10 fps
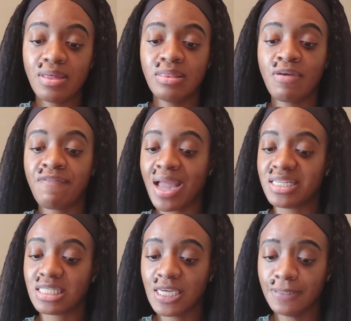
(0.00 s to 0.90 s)
the
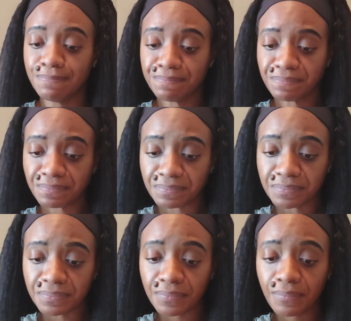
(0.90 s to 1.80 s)
vaccine
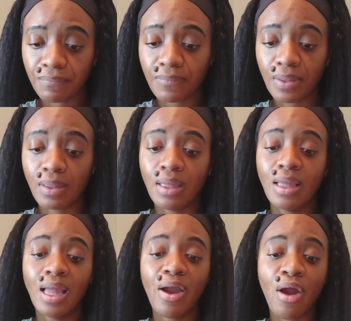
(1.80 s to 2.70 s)

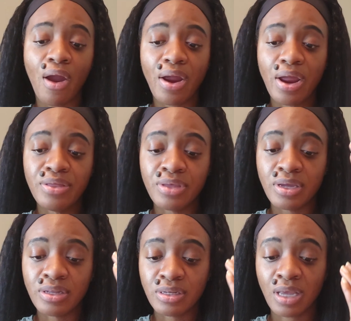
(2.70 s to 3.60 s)
are
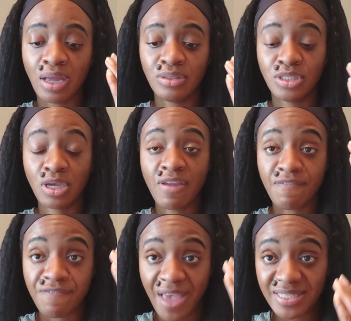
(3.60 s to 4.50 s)
to
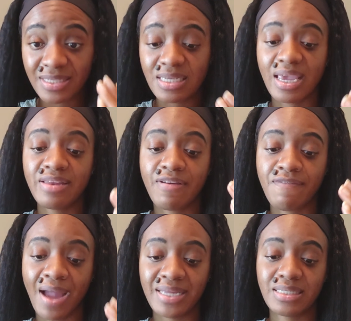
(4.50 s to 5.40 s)
investigate the
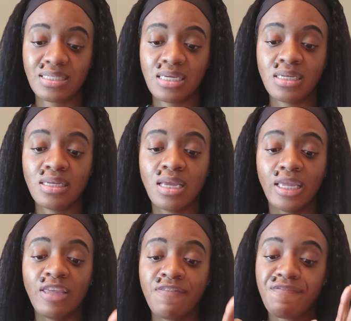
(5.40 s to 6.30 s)
vaccine
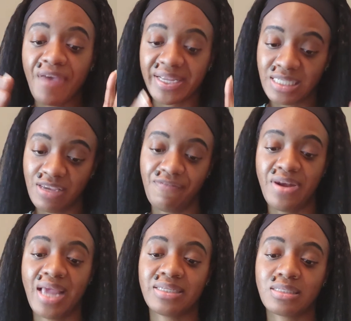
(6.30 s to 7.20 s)

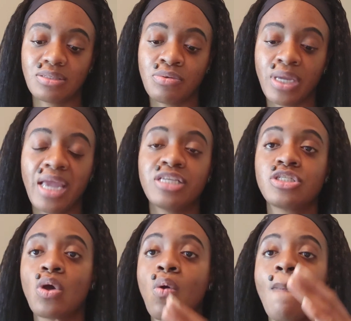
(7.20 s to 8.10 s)
effectiveness. Okay,
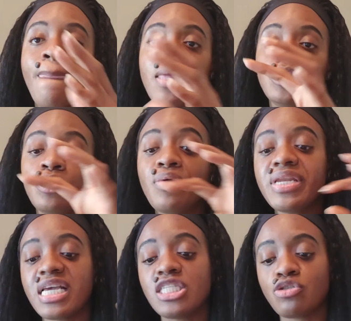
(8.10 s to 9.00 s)
so
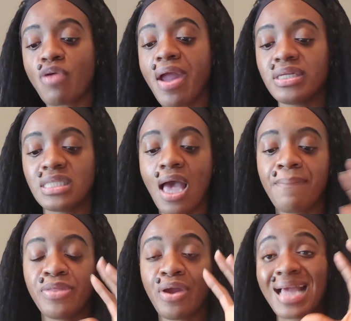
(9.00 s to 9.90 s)
during this trial
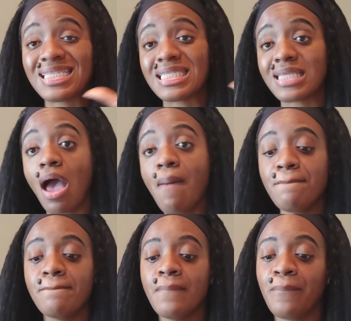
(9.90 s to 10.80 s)
time, there are
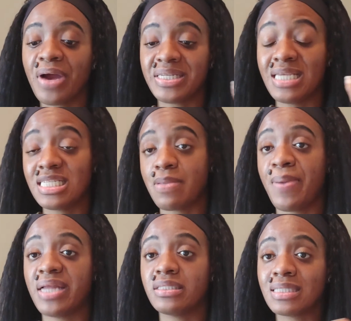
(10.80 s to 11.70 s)
some
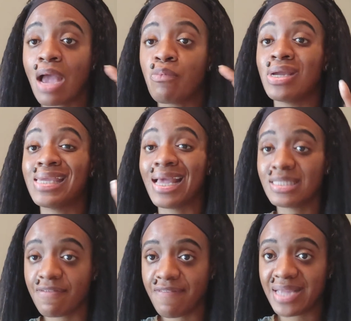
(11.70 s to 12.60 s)
participants that will
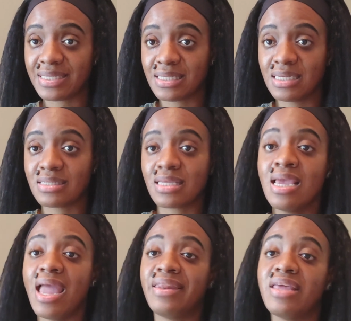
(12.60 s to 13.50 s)
get the vaccines,
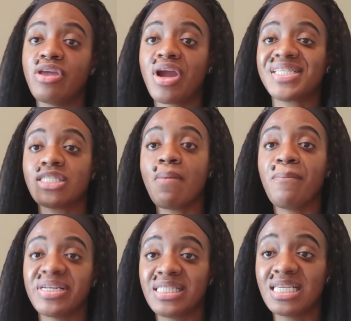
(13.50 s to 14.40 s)
and then there are some
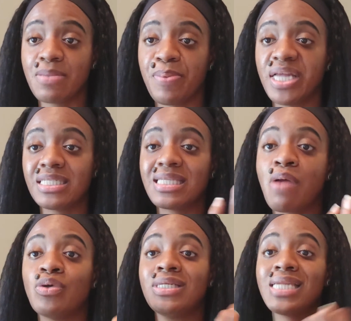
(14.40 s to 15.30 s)
participants
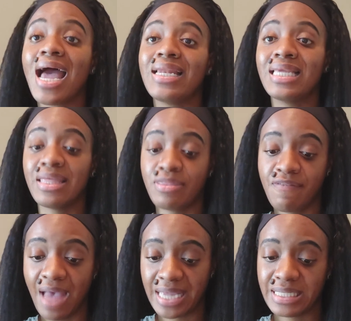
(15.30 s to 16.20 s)
that will not get the
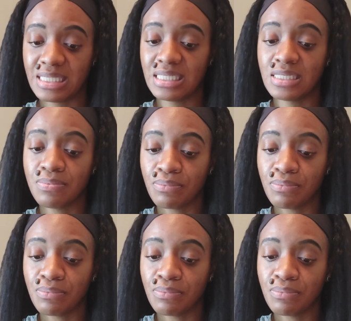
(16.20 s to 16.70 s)
vaccine,